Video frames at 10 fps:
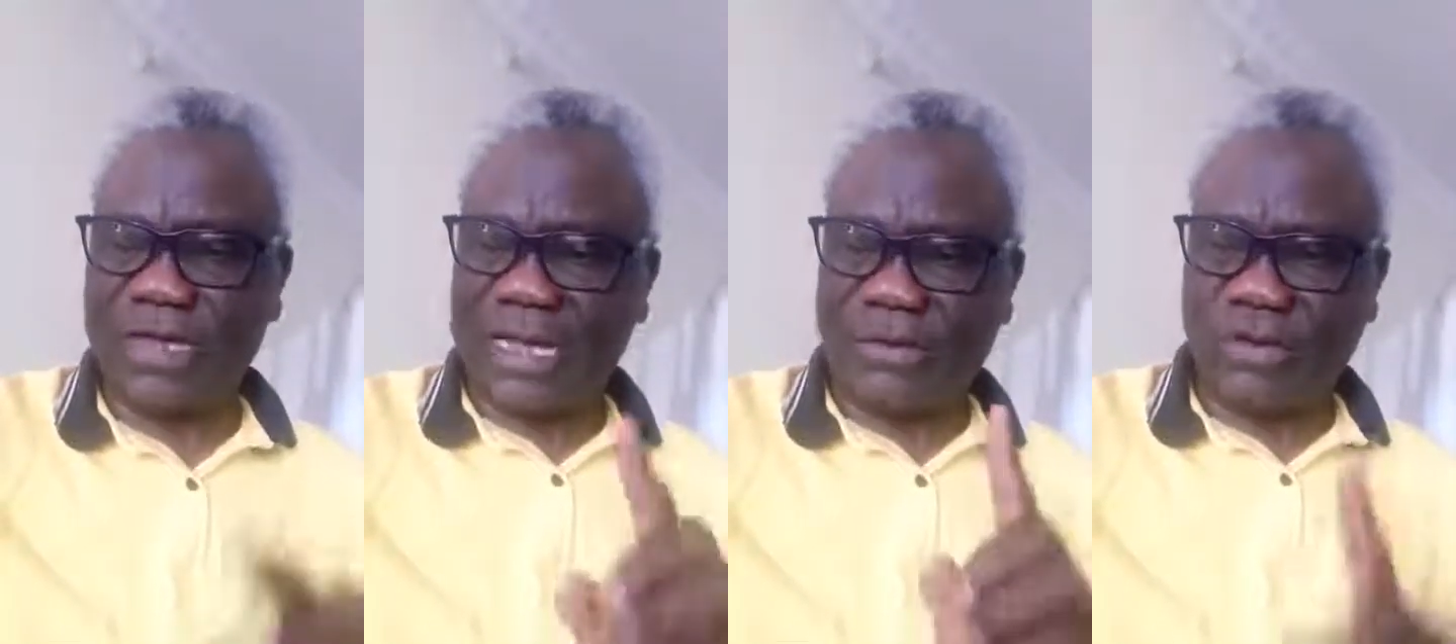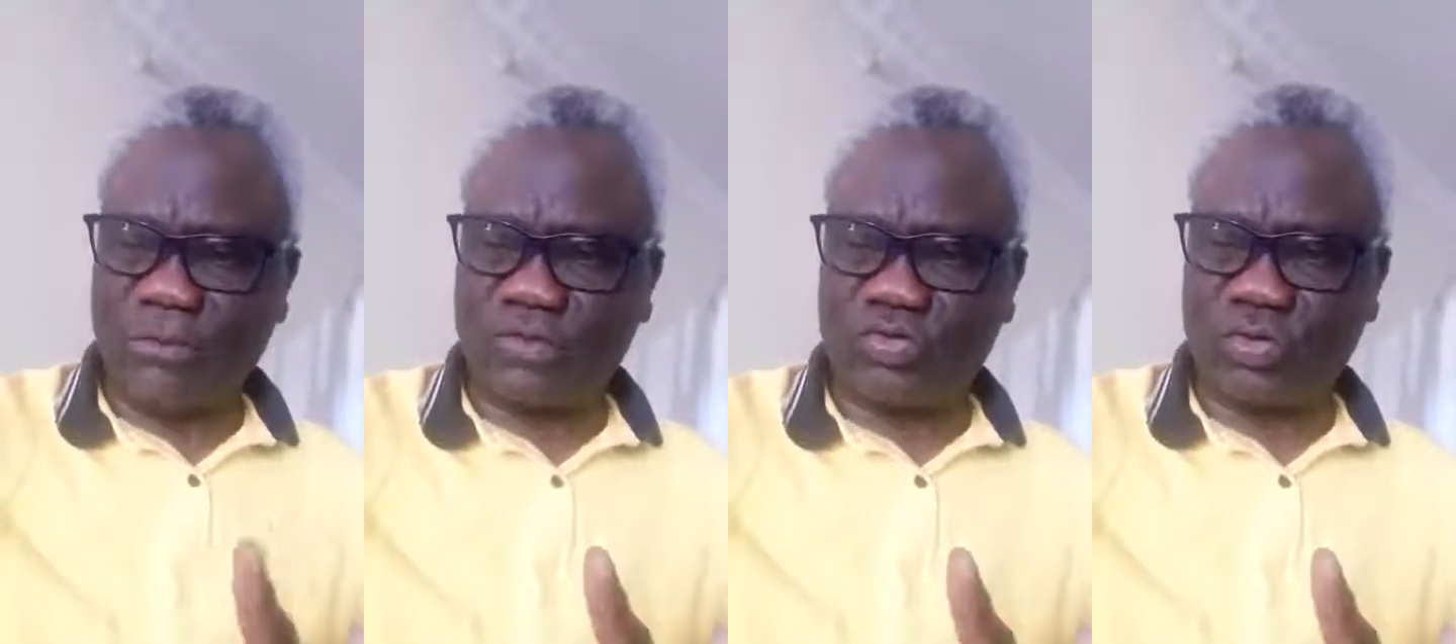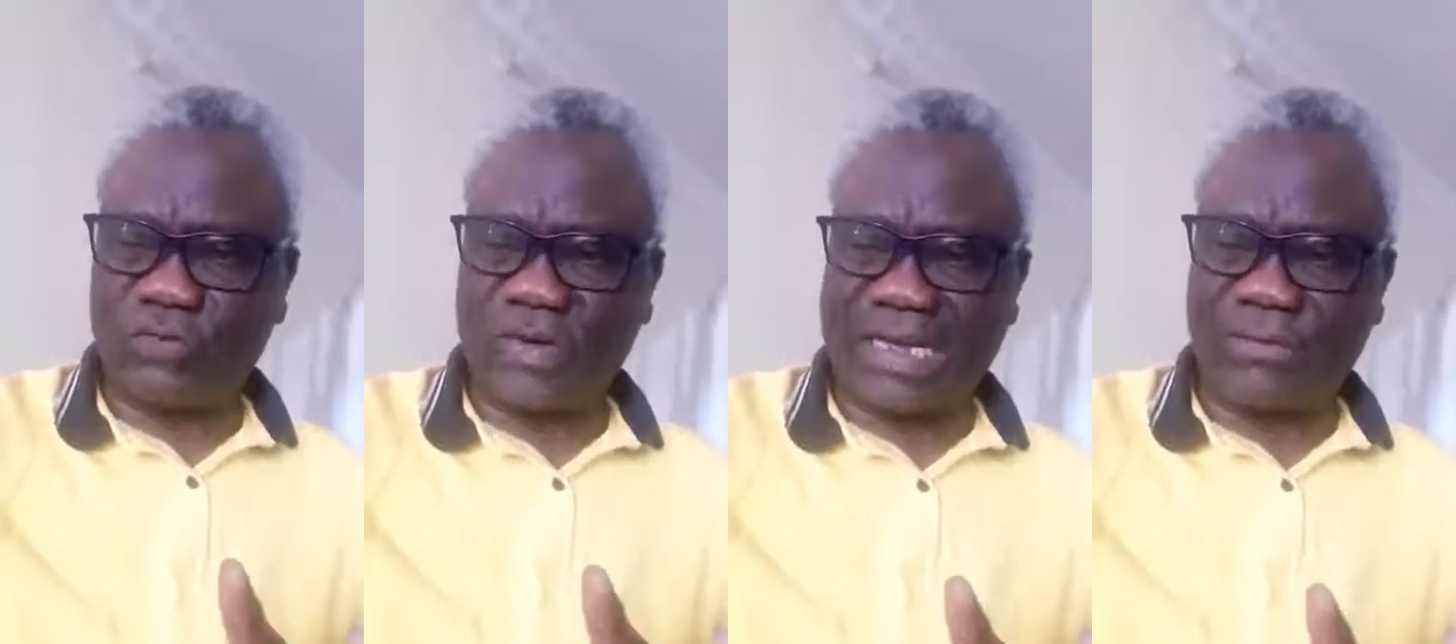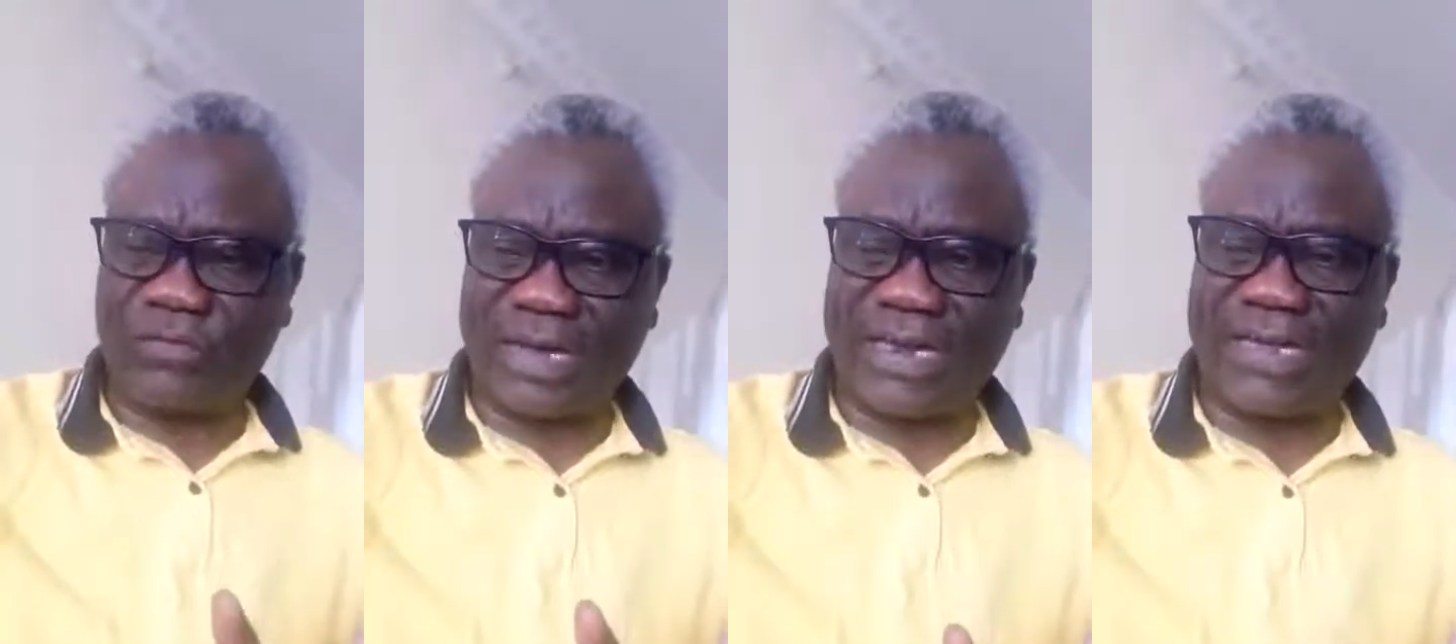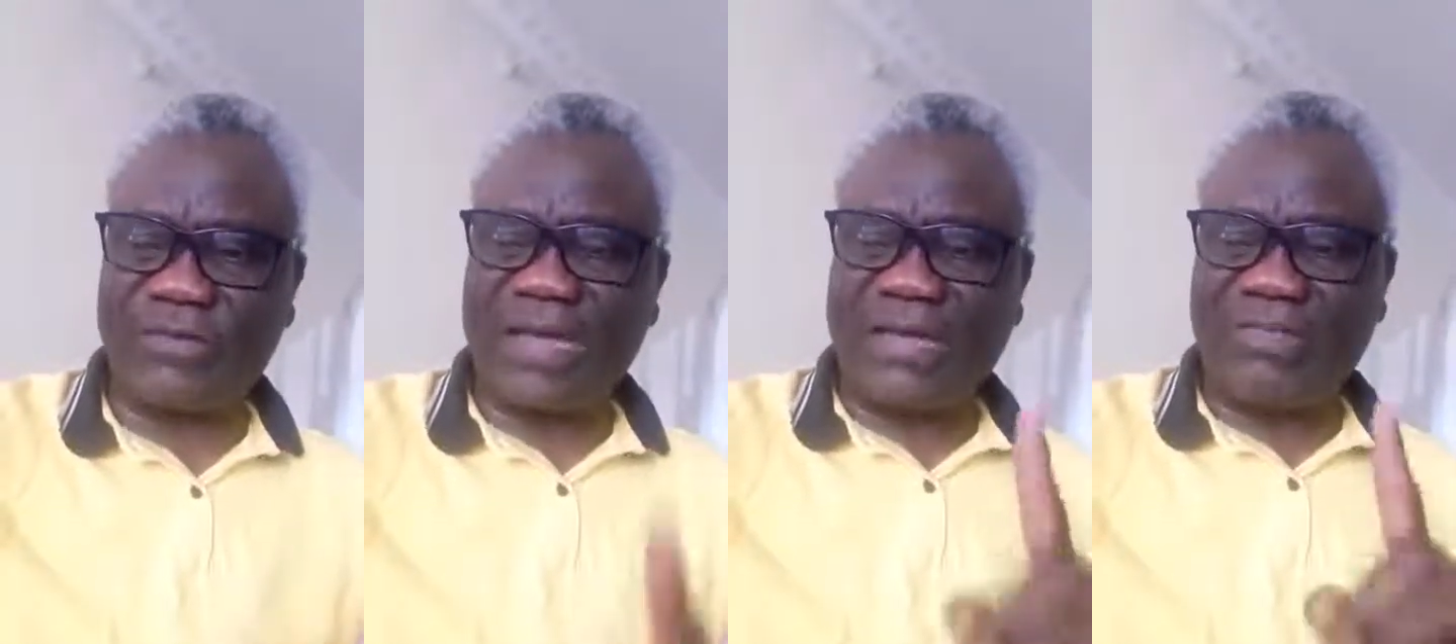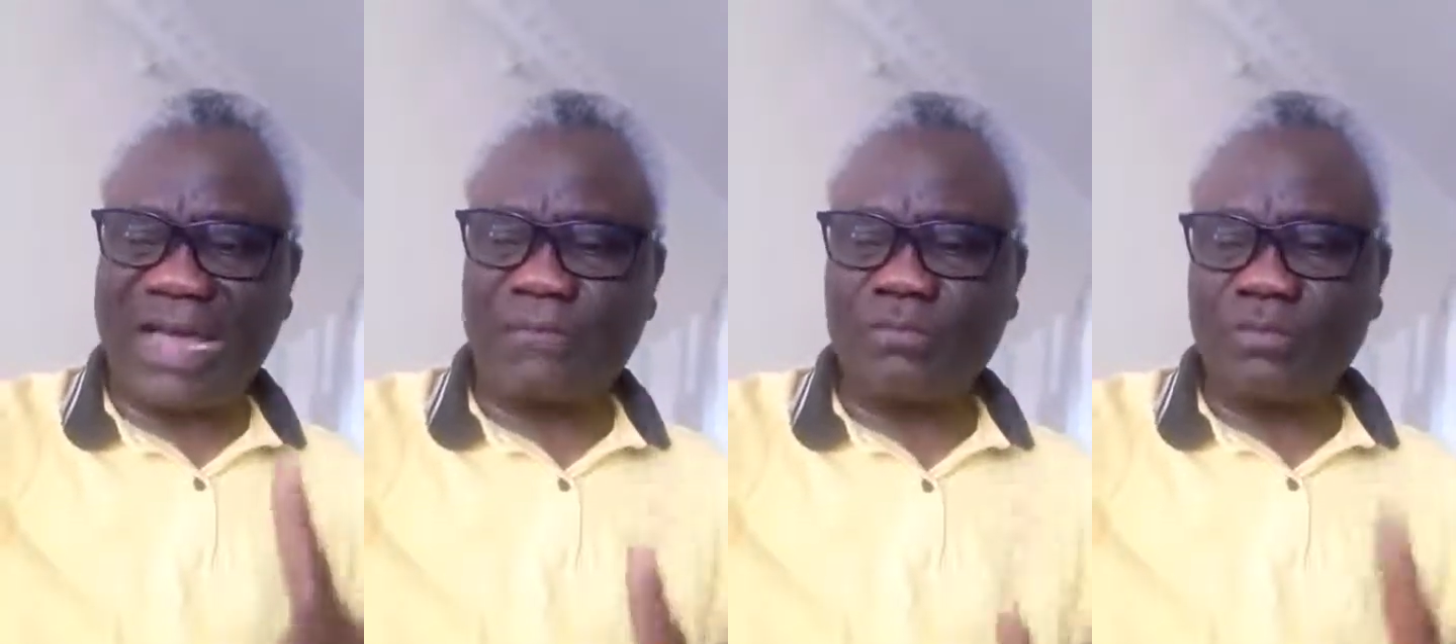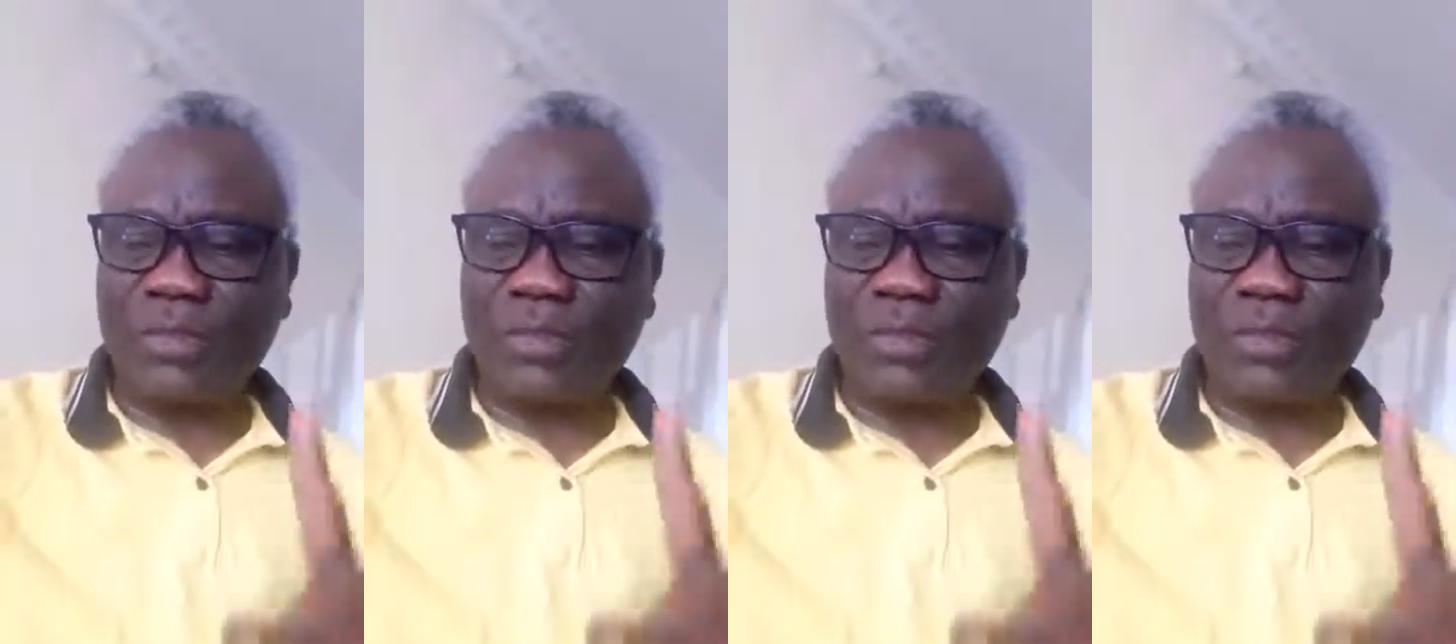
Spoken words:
And number 2, don't forget before I leave that